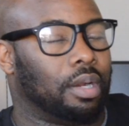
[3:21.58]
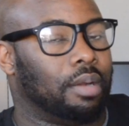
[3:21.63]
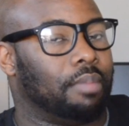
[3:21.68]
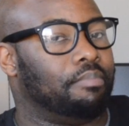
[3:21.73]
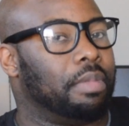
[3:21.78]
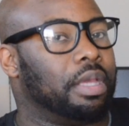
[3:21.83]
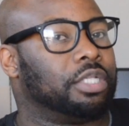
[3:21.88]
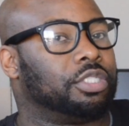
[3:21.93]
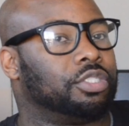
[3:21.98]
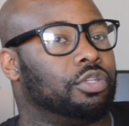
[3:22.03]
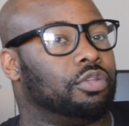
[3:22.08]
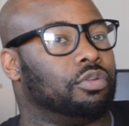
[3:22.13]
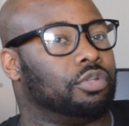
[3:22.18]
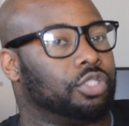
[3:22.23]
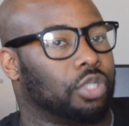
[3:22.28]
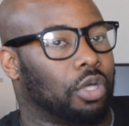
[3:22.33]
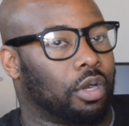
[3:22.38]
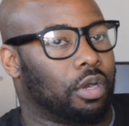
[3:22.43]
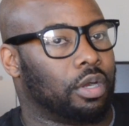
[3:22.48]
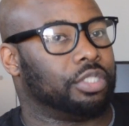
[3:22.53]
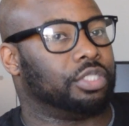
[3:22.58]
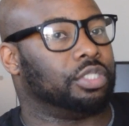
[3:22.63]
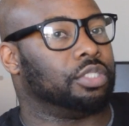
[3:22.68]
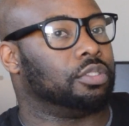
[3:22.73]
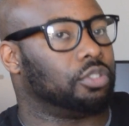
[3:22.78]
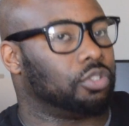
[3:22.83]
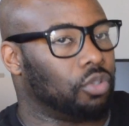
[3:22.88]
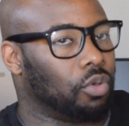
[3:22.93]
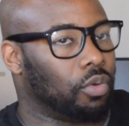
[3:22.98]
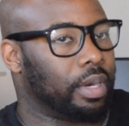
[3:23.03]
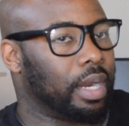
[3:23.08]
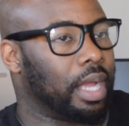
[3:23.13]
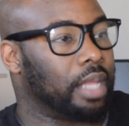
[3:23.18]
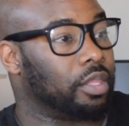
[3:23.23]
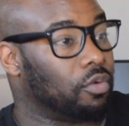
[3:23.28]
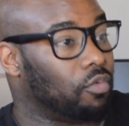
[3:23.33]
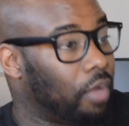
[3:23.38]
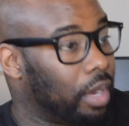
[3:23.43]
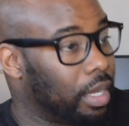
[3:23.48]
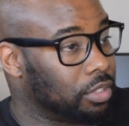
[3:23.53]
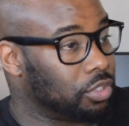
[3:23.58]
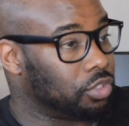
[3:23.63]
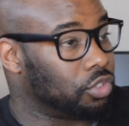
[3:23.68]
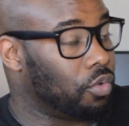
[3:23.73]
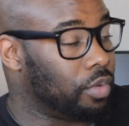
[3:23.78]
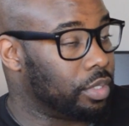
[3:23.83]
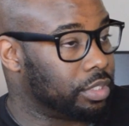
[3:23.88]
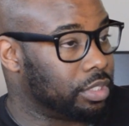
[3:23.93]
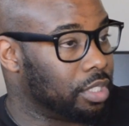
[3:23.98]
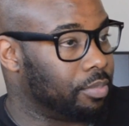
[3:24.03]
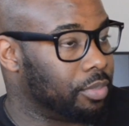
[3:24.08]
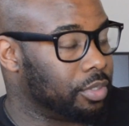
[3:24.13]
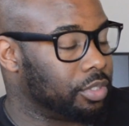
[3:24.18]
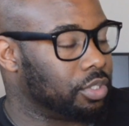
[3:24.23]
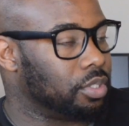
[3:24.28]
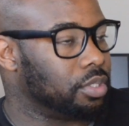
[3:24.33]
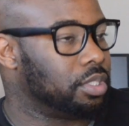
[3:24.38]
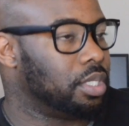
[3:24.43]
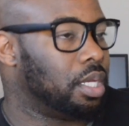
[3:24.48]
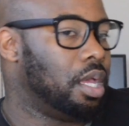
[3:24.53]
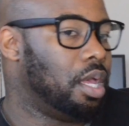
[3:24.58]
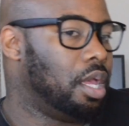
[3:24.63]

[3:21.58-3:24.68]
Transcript: make sure you charge and store it at the right storage temperatures.